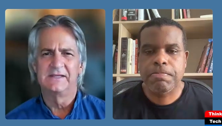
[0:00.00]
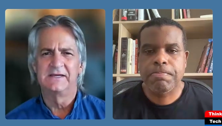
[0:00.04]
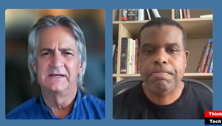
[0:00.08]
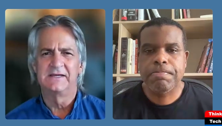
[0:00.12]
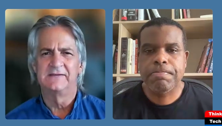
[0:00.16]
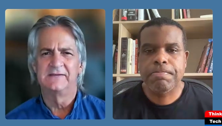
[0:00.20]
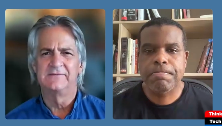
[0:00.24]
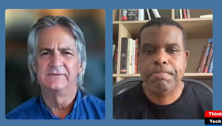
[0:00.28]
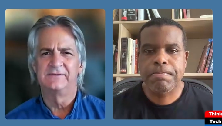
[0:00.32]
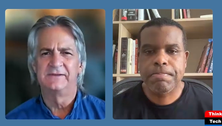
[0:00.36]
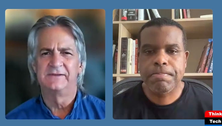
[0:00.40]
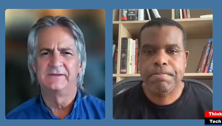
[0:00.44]

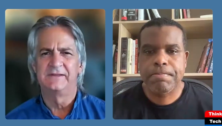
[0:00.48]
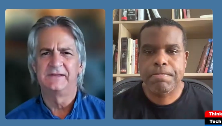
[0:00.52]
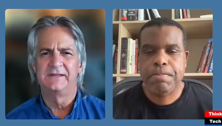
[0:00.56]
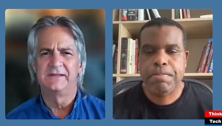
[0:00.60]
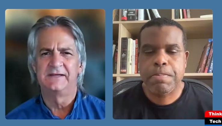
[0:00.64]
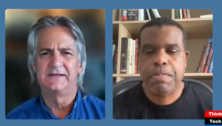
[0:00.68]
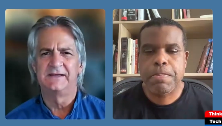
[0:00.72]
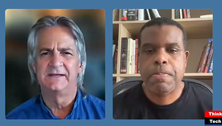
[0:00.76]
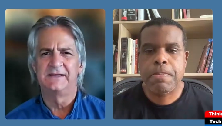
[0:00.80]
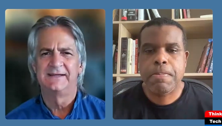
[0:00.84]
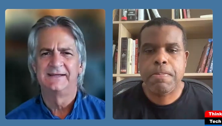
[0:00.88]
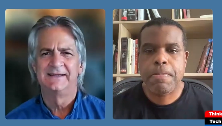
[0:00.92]
Speaker 1: kind of in
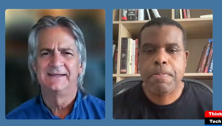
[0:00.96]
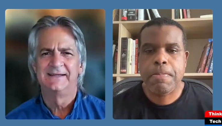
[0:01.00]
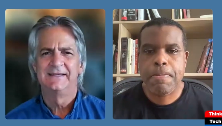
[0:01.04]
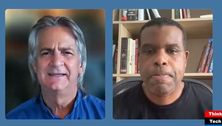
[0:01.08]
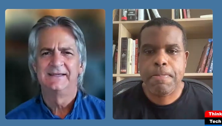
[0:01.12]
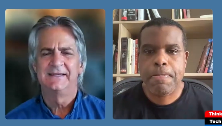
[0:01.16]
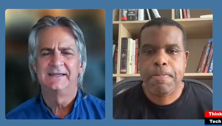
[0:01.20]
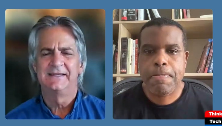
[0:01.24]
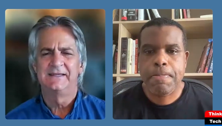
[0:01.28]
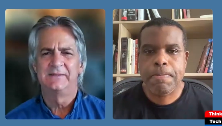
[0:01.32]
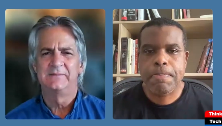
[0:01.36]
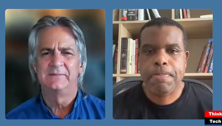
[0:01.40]
the
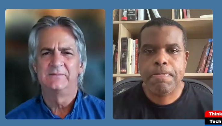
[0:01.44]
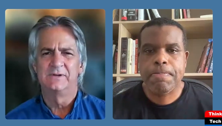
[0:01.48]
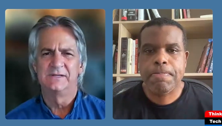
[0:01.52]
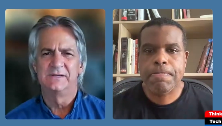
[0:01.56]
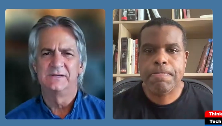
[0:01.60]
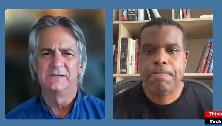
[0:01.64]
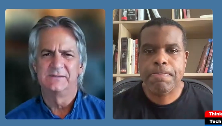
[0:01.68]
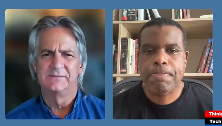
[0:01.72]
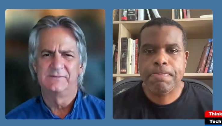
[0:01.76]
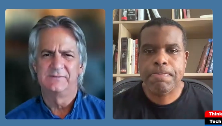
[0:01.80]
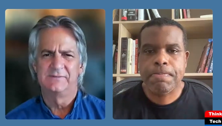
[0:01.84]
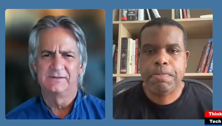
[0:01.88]
in the more
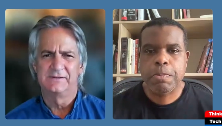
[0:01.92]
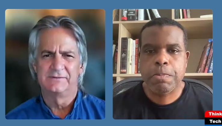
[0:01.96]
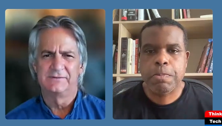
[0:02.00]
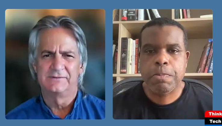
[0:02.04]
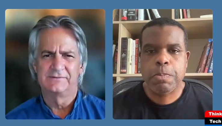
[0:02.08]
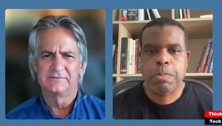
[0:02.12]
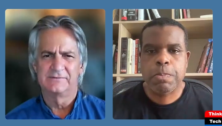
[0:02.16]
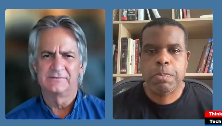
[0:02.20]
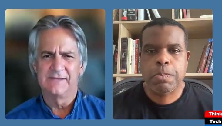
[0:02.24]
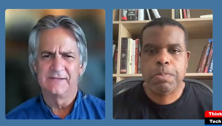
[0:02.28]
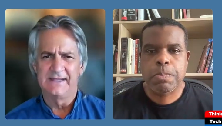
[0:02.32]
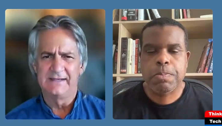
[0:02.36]
difficult
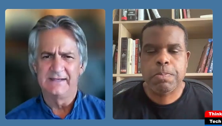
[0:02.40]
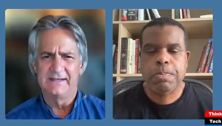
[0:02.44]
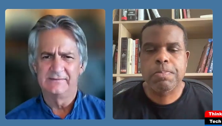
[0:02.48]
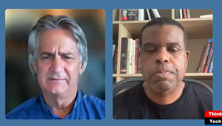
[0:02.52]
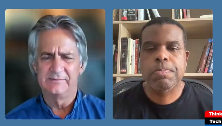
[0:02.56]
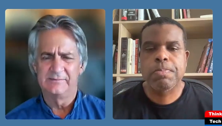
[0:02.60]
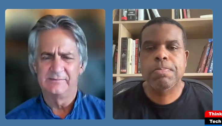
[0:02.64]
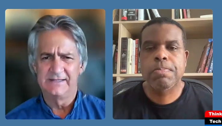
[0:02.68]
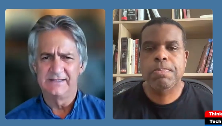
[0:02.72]
straits